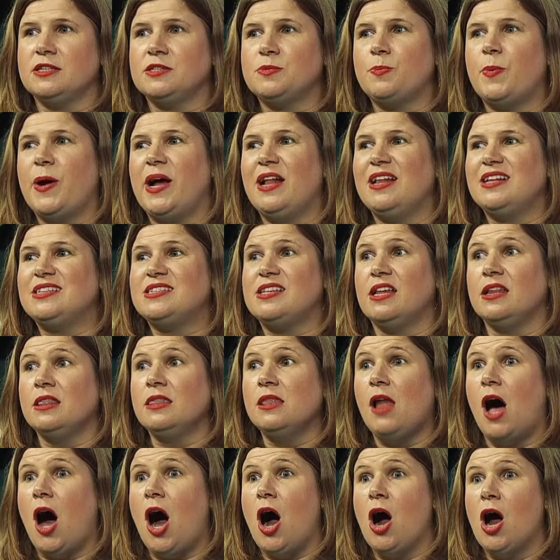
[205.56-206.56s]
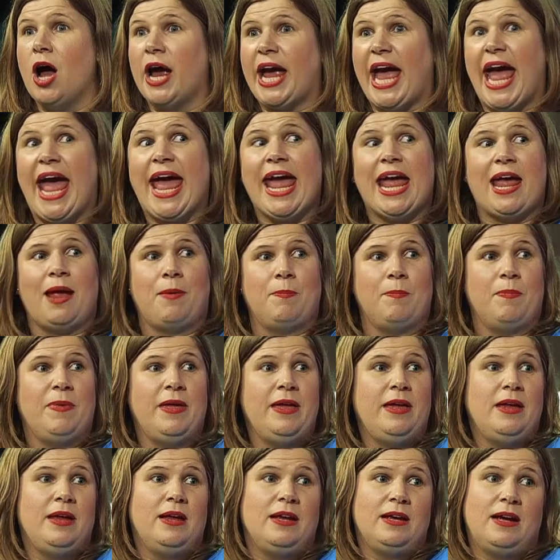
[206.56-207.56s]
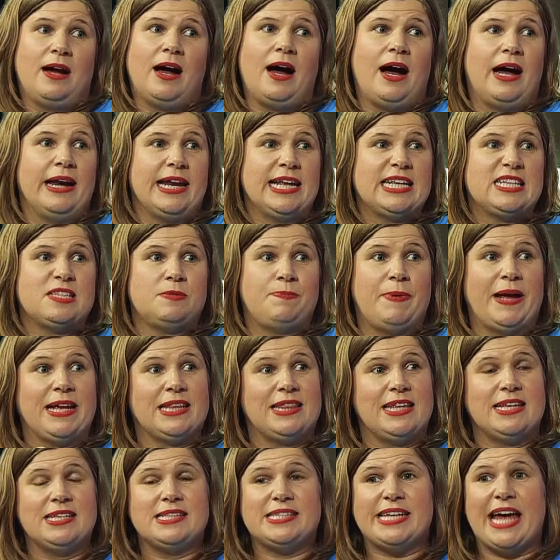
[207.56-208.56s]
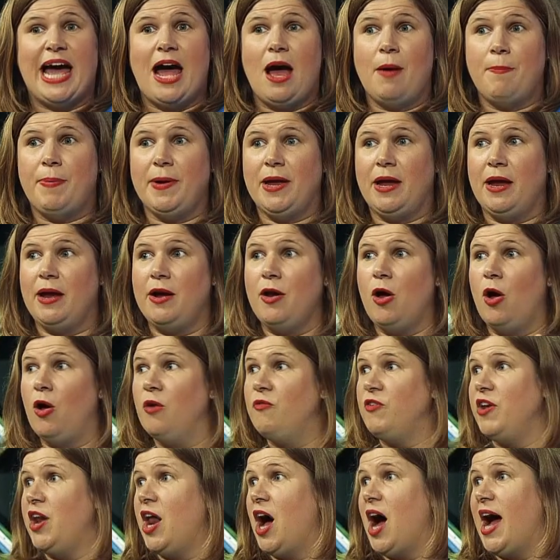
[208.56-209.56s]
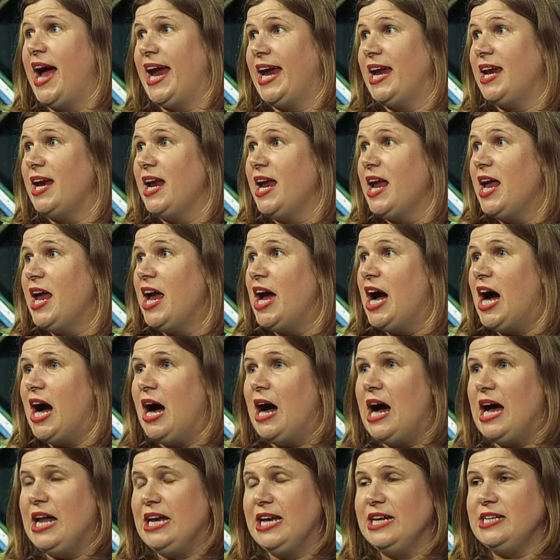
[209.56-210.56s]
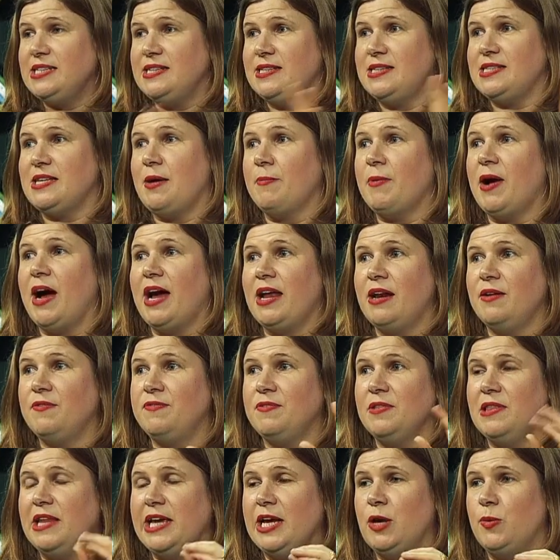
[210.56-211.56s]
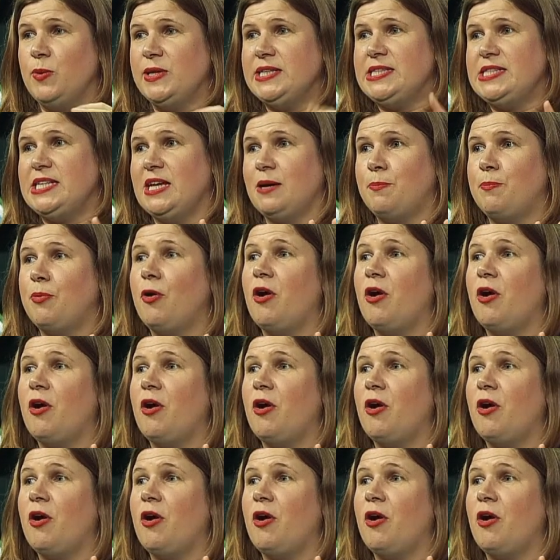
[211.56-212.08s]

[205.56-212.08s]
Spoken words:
as well. It's a long game. Can't expect things to happen overnight unless you're some kind of linguistic